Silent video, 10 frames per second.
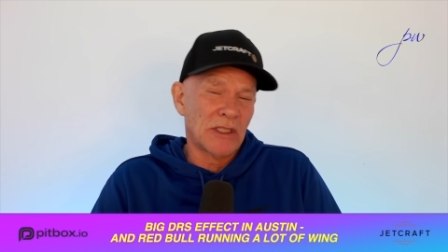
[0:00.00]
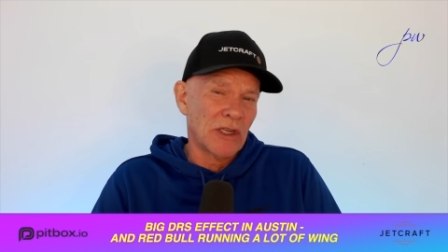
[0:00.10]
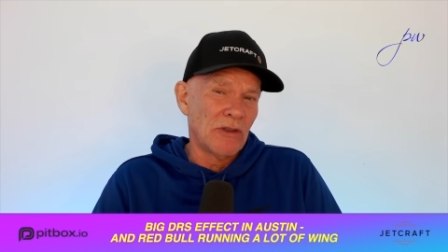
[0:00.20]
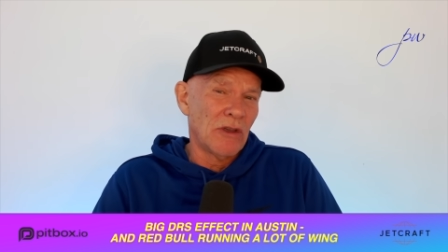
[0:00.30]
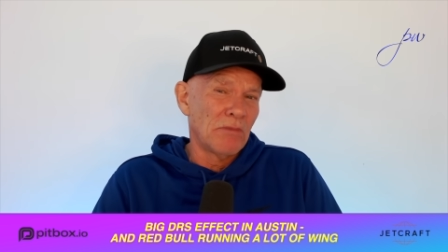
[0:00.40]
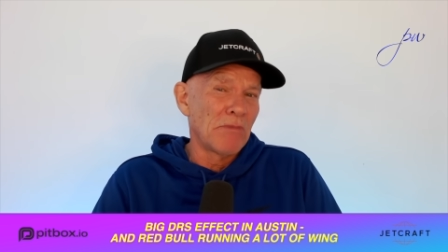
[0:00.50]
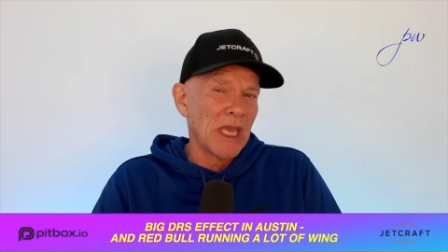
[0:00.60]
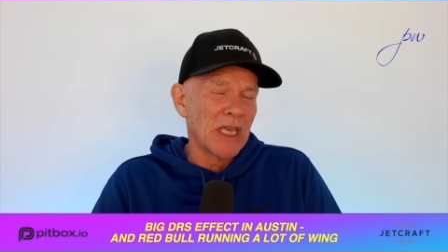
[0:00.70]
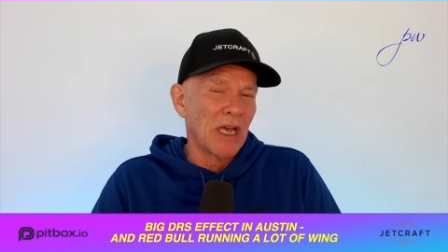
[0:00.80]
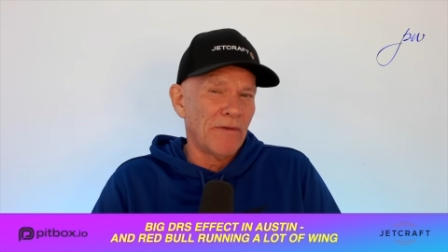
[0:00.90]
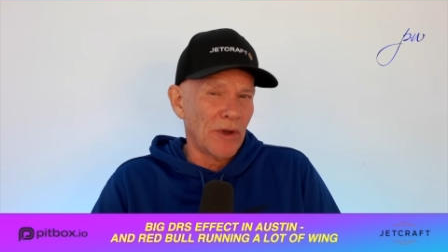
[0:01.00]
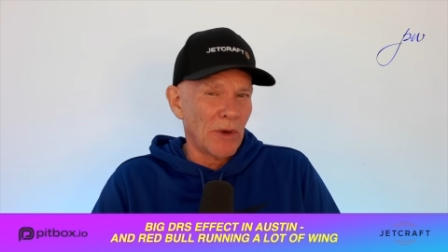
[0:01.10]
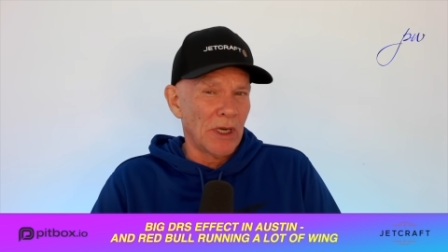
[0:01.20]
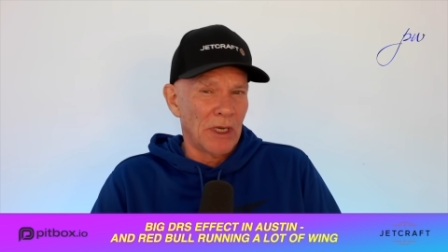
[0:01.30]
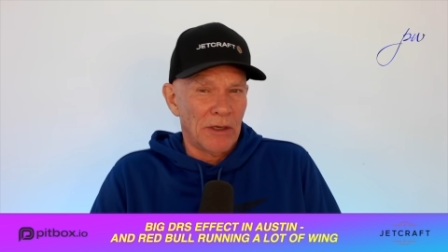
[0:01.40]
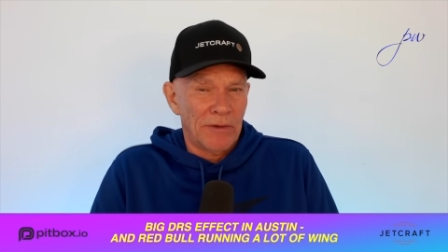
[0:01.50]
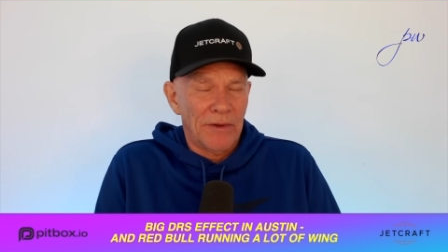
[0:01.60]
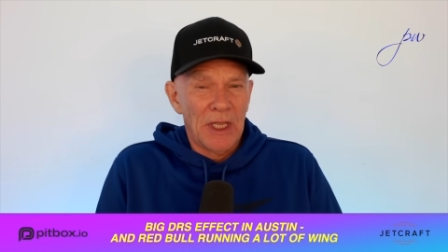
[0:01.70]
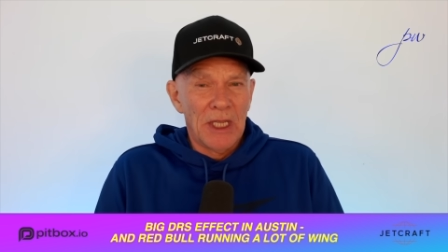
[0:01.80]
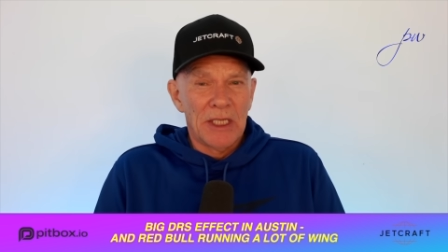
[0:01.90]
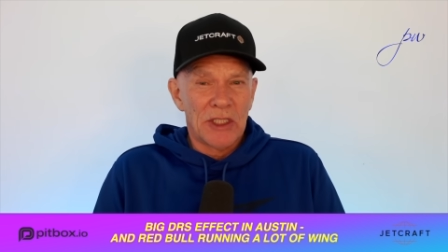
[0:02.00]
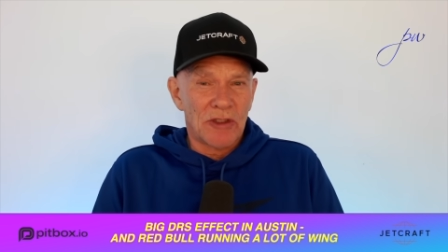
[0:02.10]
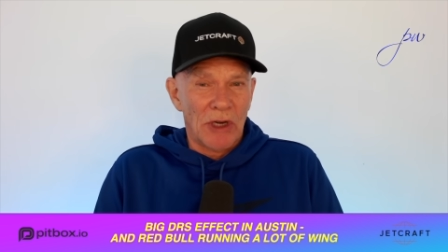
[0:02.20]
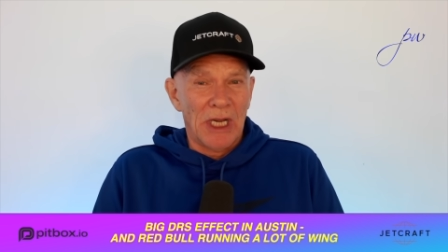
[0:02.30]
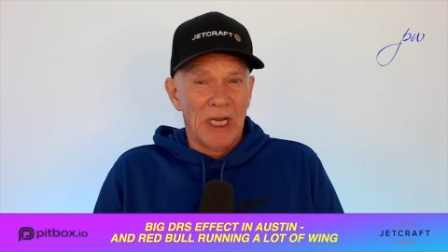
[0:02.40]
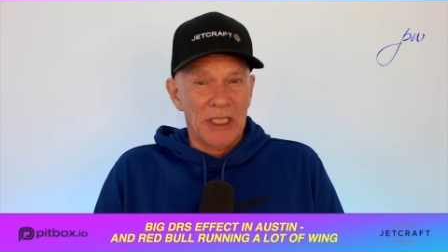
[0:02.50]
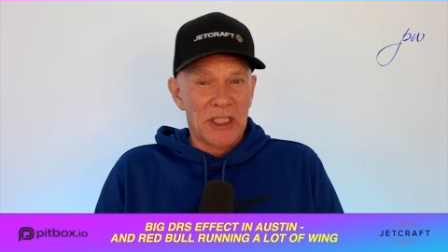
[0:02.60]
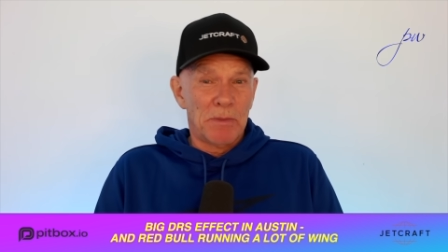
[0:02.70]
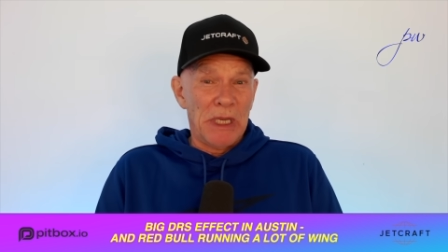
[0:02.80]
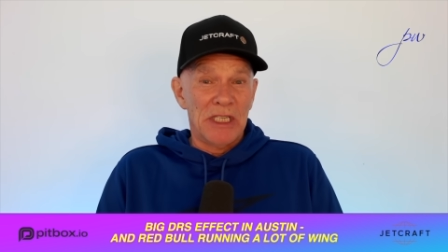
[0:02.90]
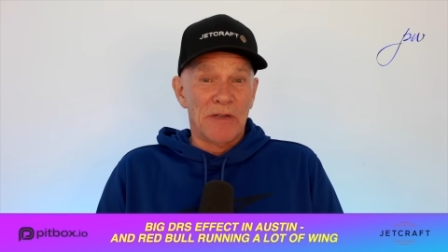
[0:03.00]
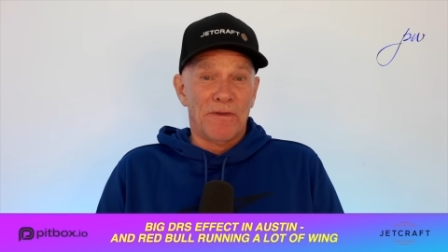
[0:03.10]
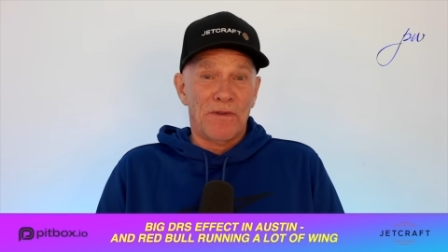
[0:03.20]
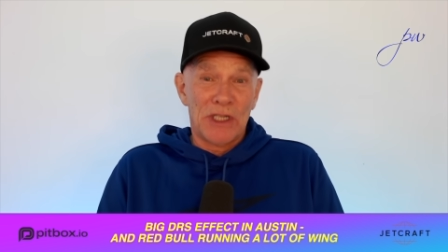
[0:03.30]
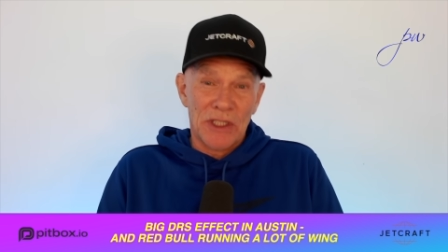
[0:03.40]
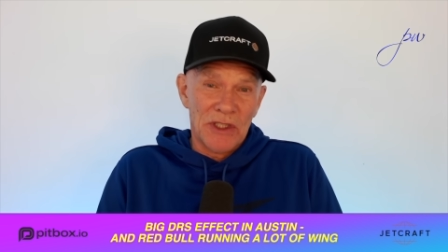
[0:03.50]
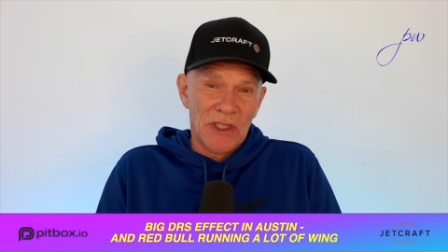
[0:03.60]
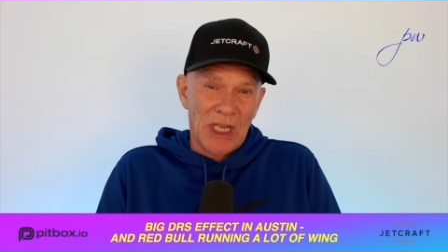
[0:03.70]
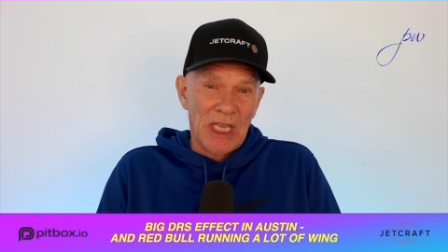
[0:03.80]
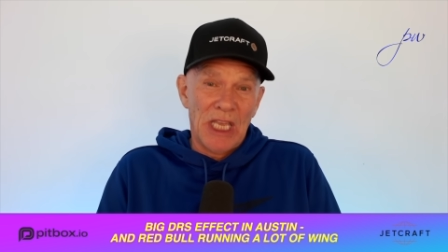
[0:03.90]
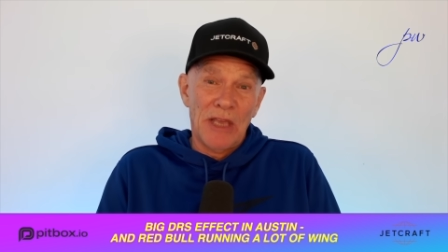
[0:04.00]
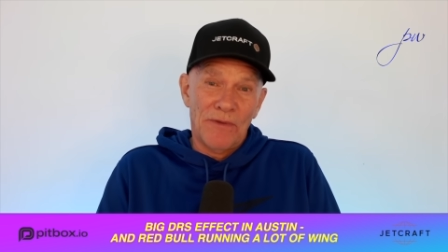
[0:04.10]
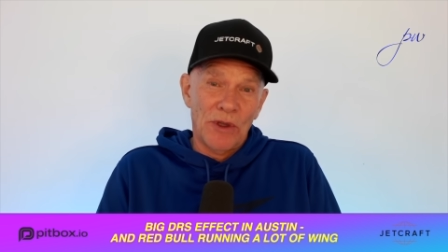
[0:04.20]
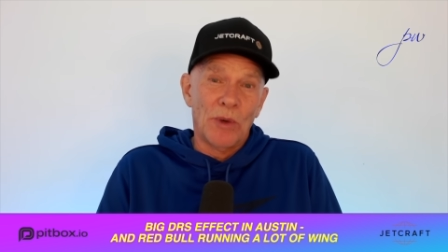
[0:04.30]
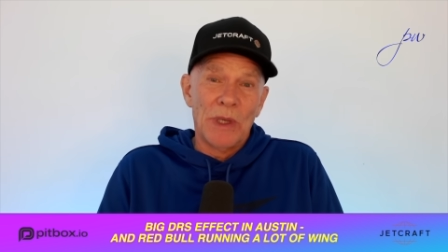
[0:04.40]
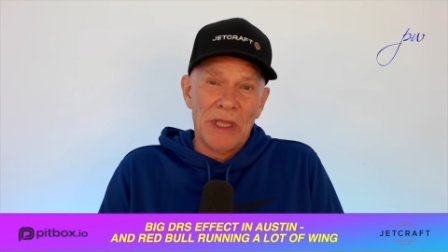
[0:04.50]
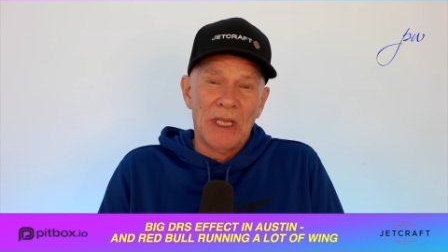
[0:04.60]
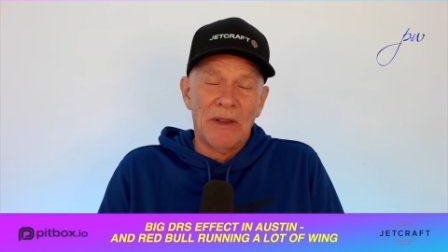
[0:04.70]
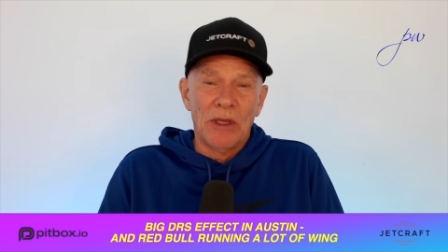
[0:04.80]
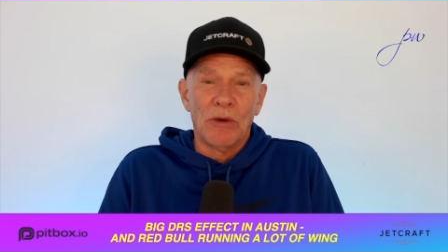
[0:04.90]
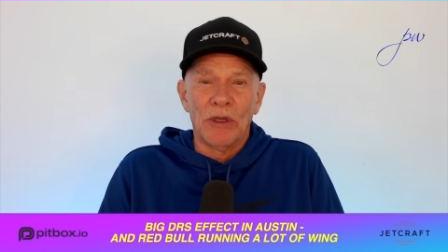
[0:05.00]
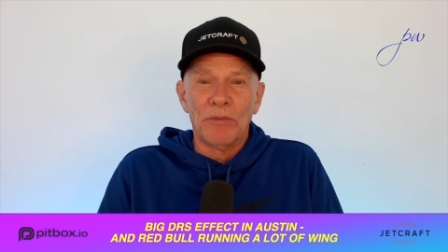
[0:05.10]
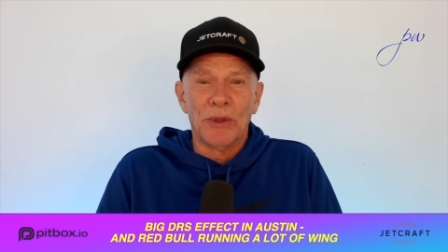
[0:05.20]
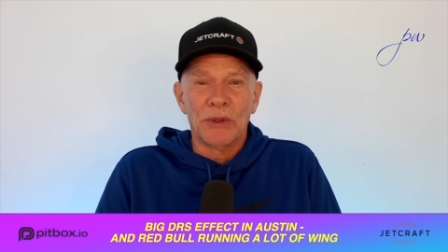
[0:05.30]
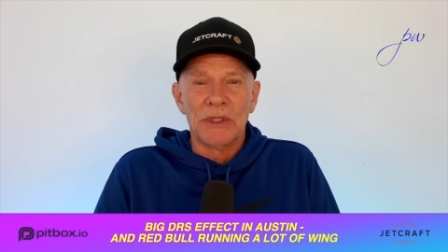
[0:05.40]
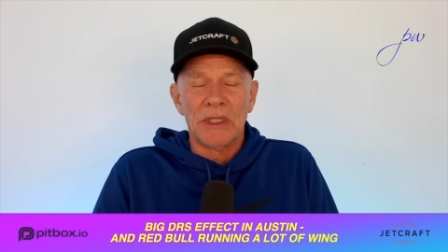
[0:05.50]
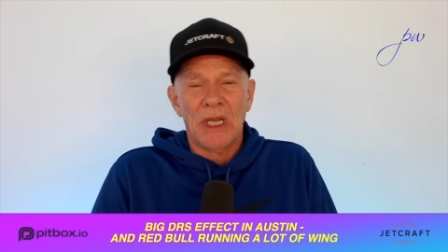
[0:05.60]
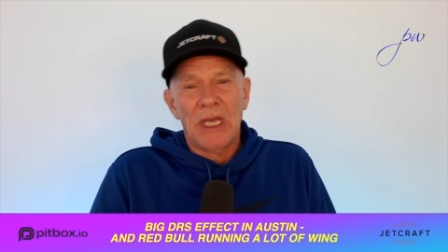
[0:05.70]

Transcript: So you can make up for quite a lot of straight line speed deficiency if you're within the all-important